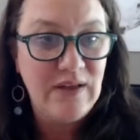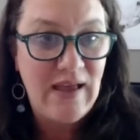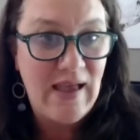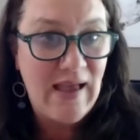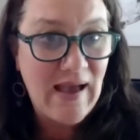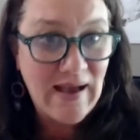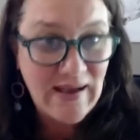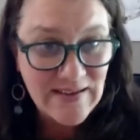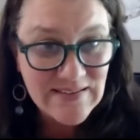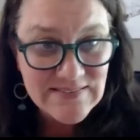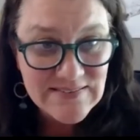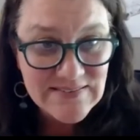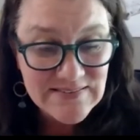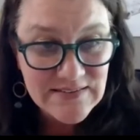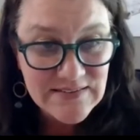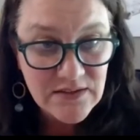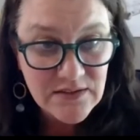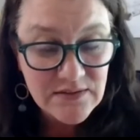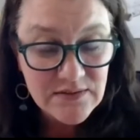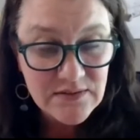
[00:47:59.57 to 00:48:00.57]
ask
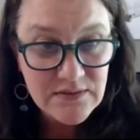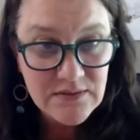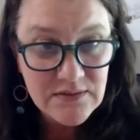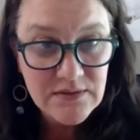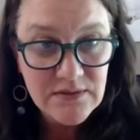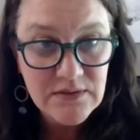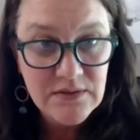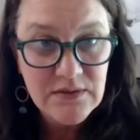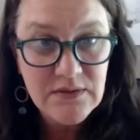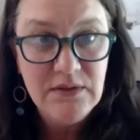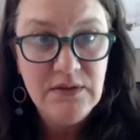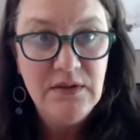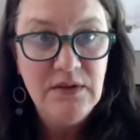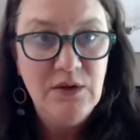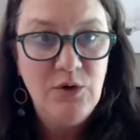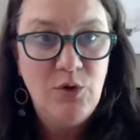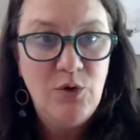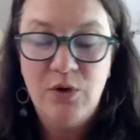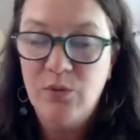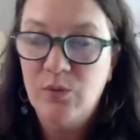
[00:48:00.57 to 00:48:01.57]

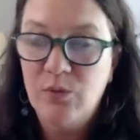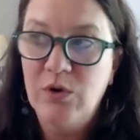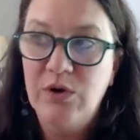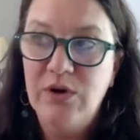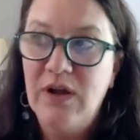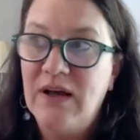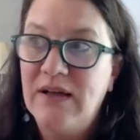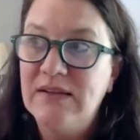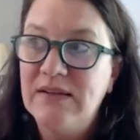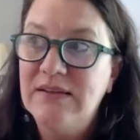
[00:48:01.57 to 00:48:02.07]
or we're not